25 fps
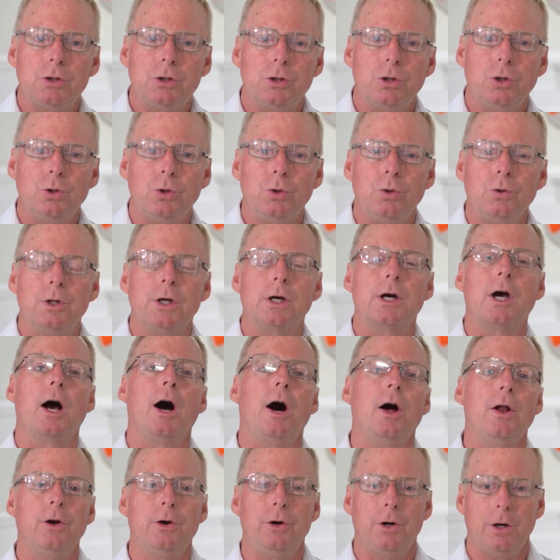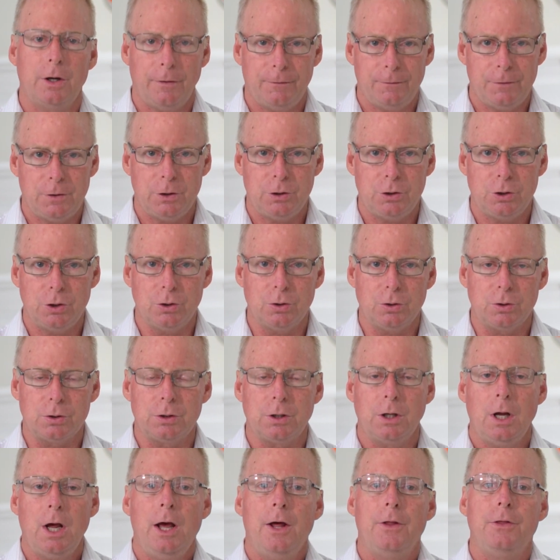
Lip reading: to the color of the juice.